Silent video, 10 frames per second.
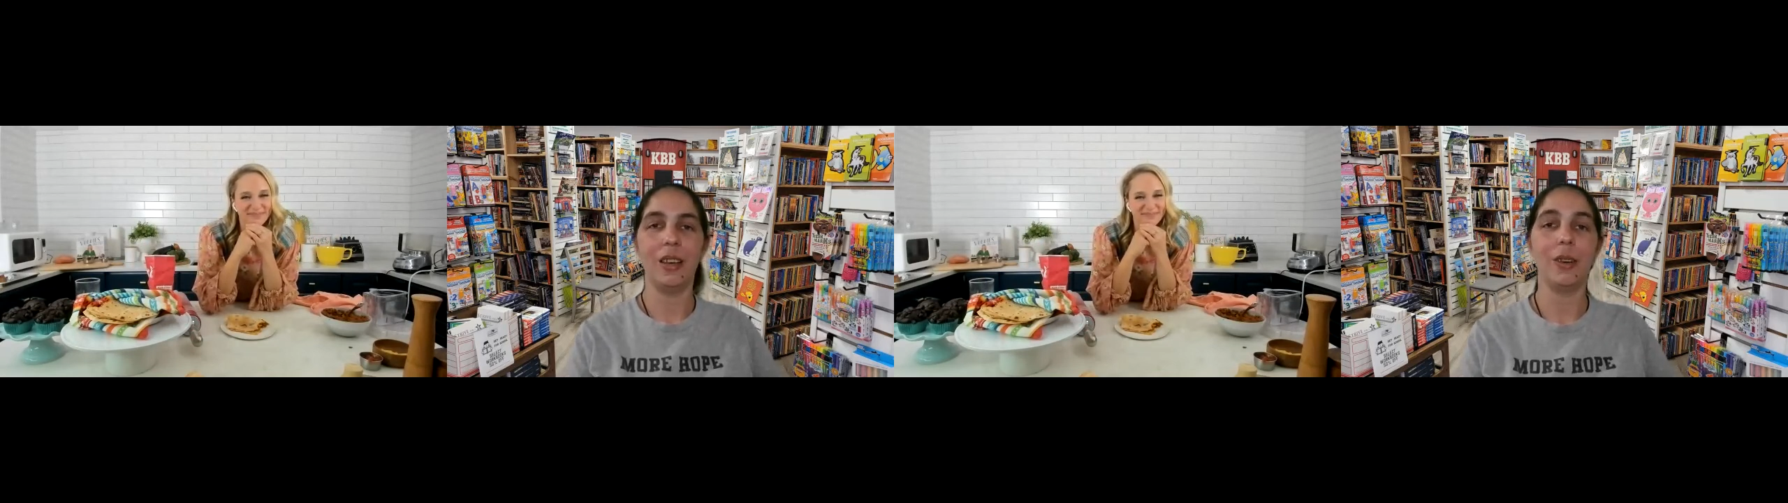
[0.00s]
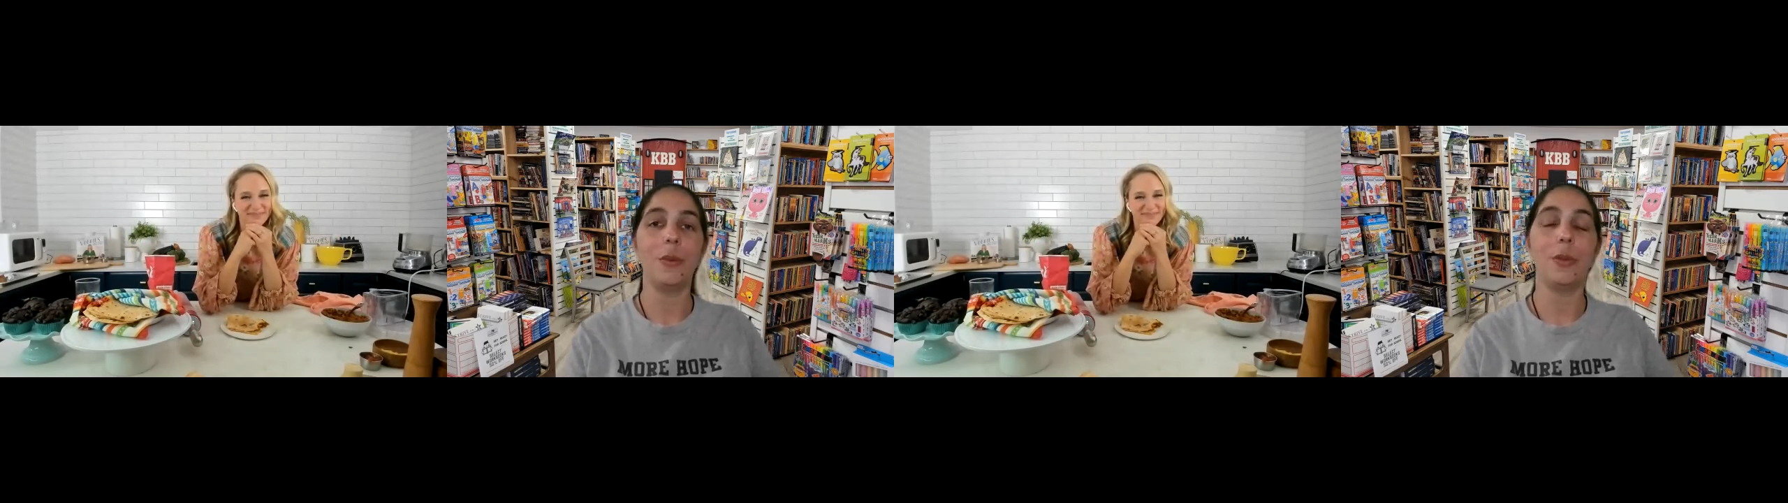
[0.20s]

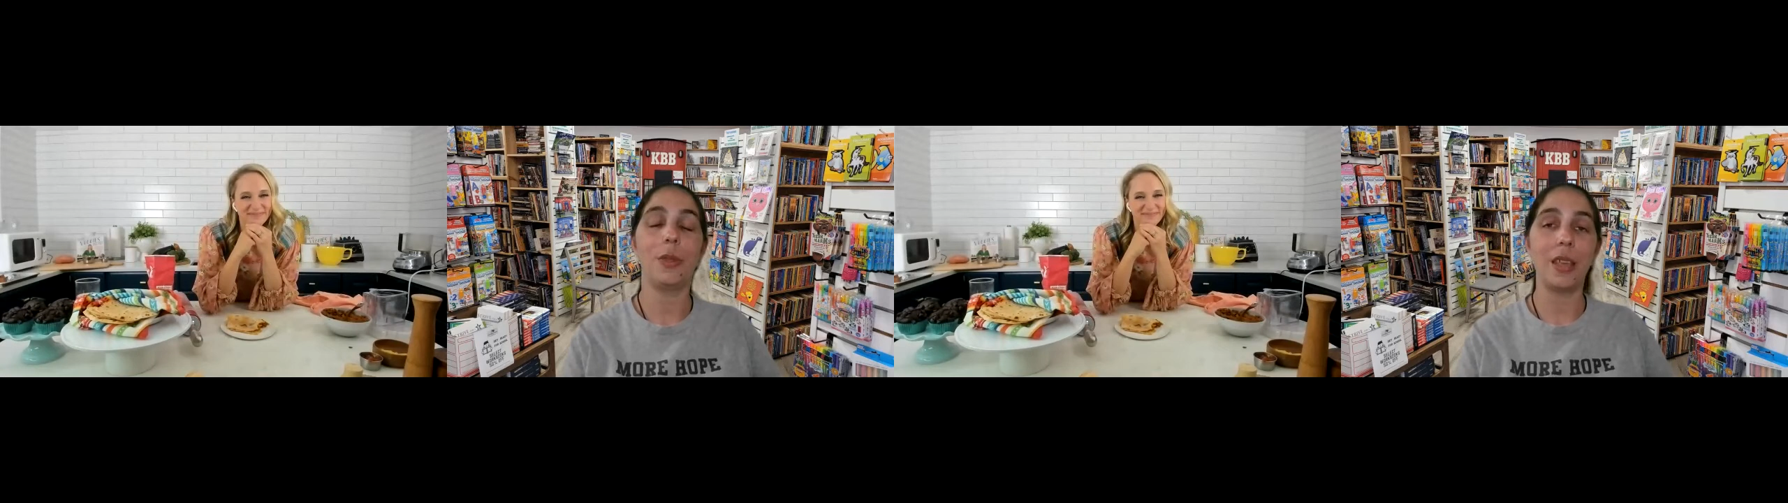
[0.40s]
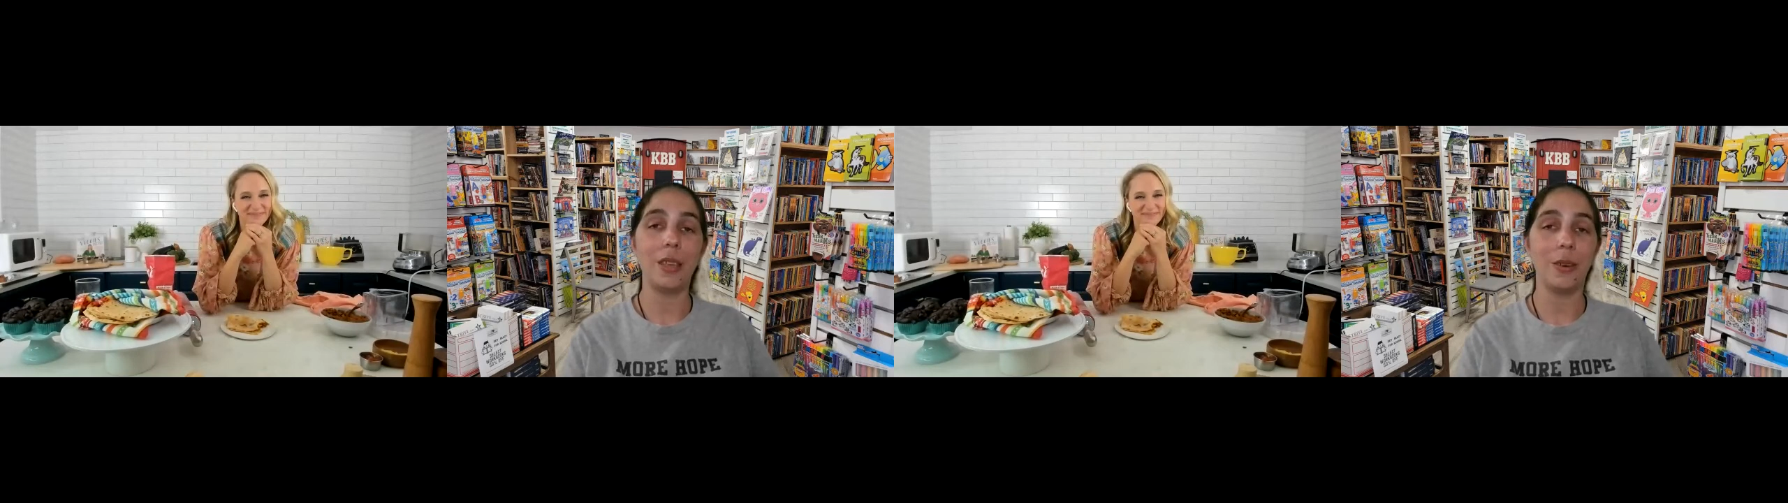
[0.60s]
Okay, well,
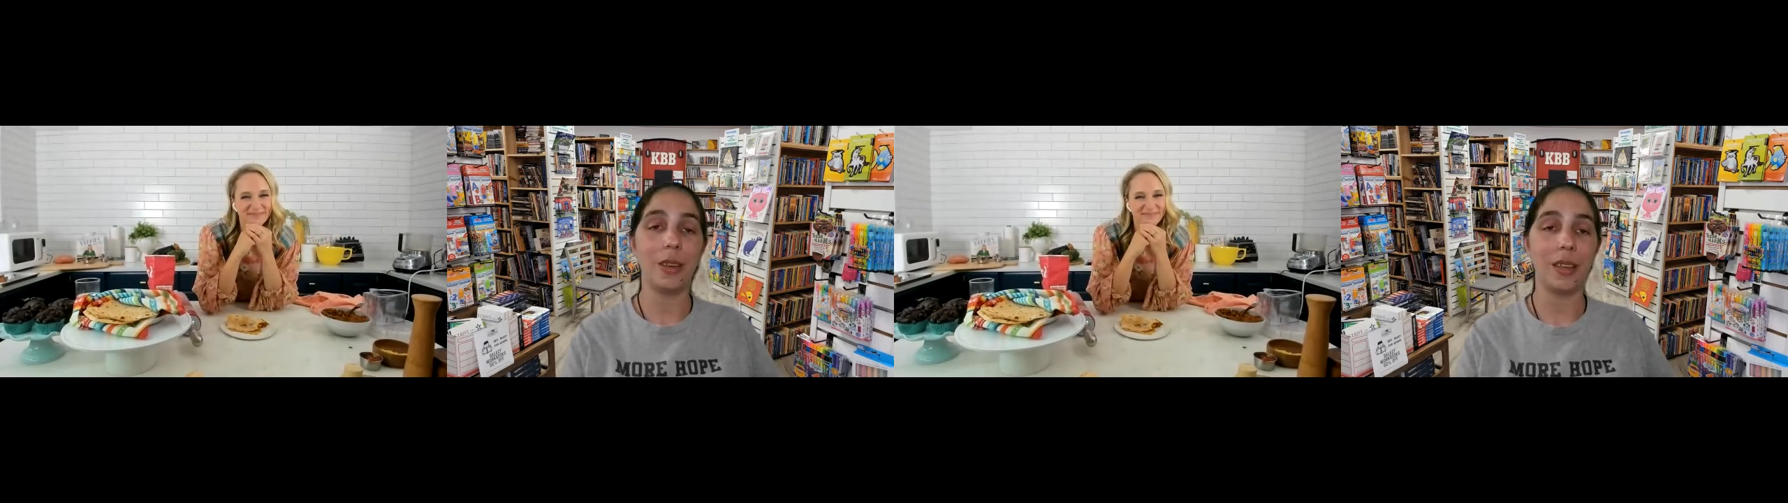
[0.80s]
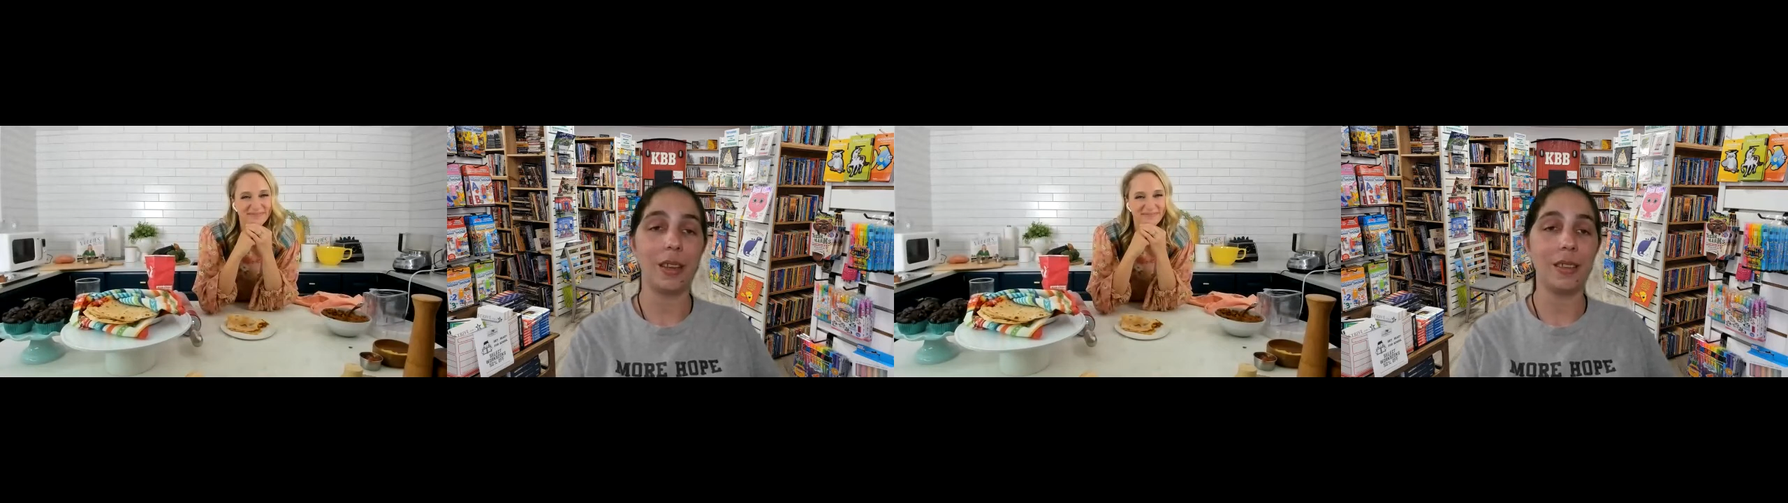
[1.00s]
thank you
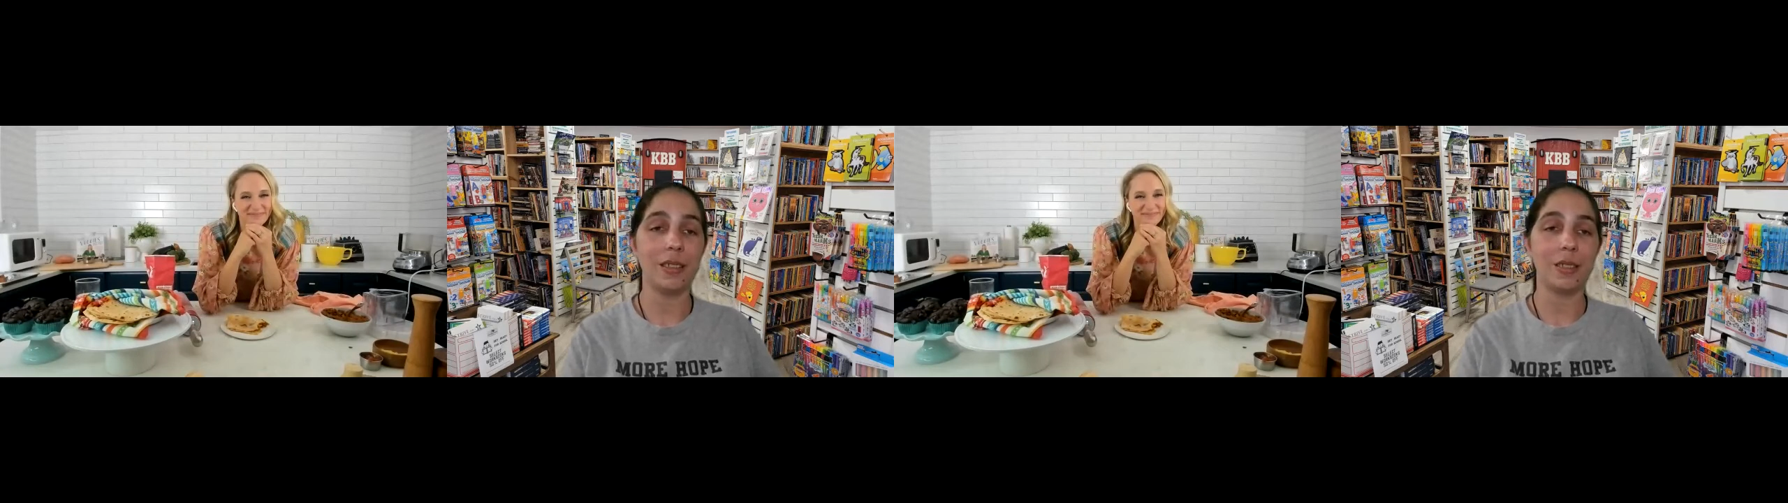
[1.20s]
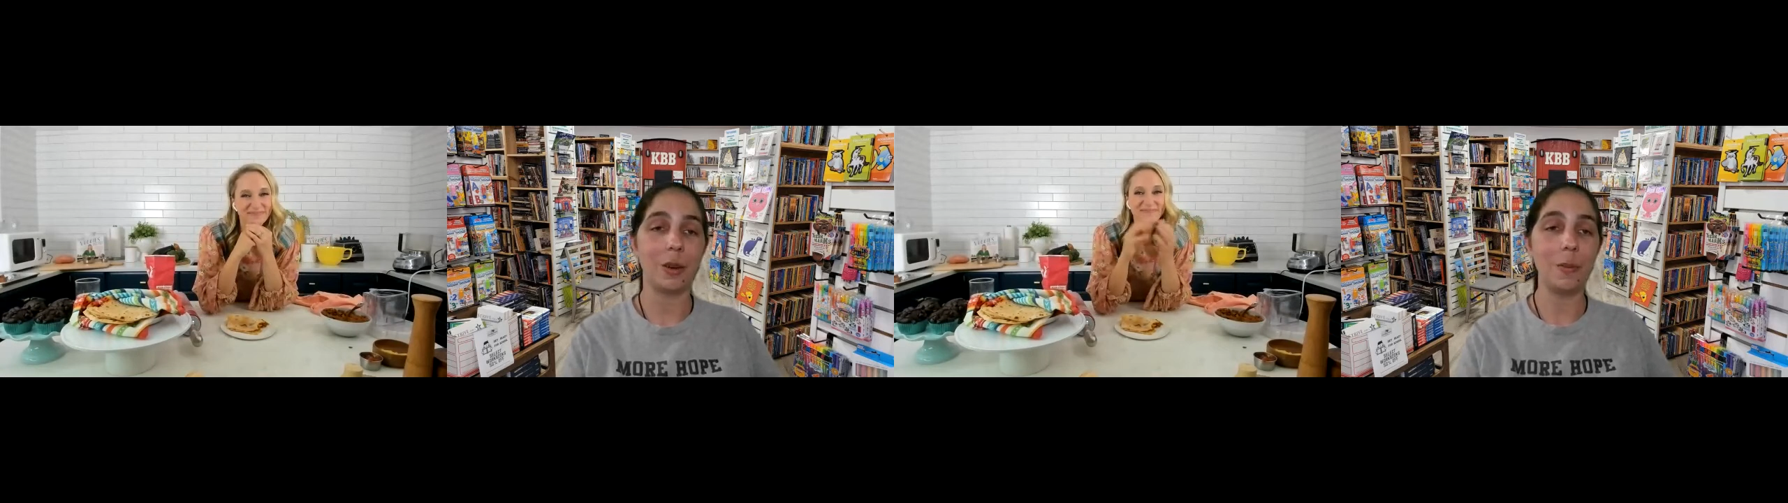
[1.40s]
again
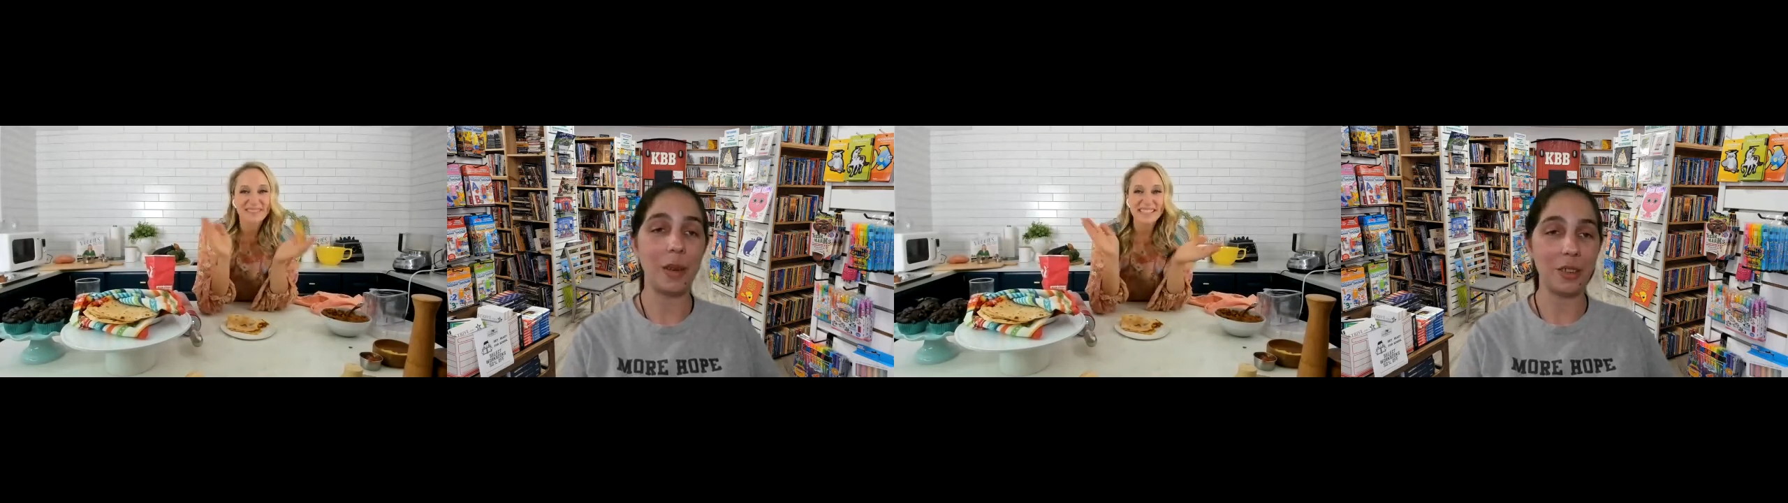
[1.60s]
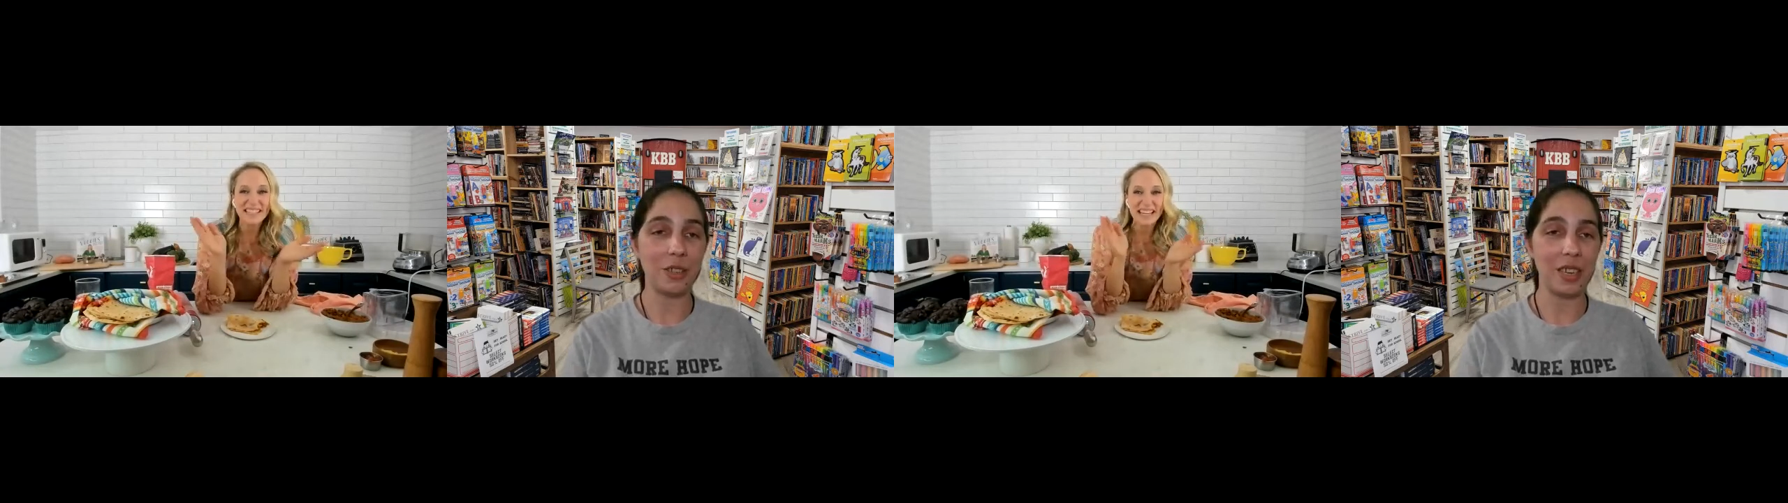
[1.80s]
so much,